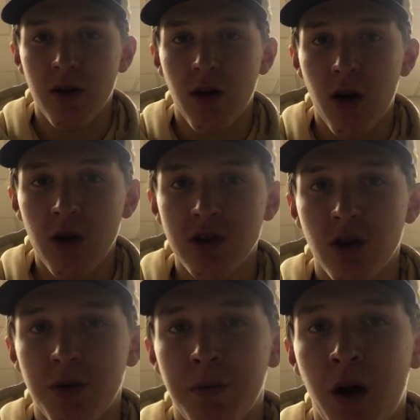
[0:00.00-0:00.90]
also
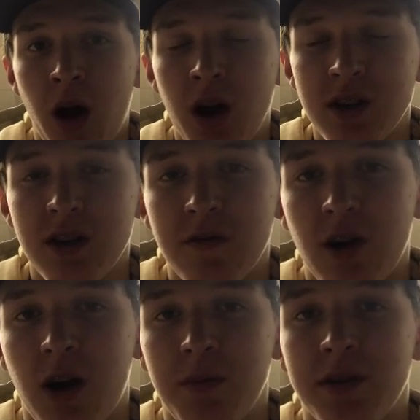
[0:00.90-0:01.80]
be positive
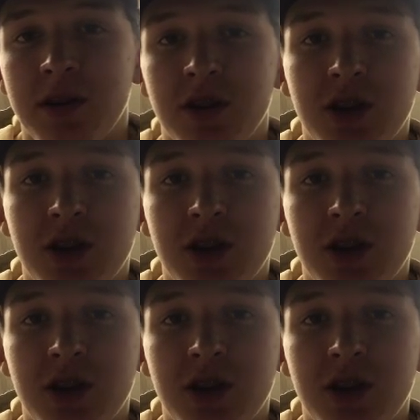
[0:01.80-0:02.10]
comments and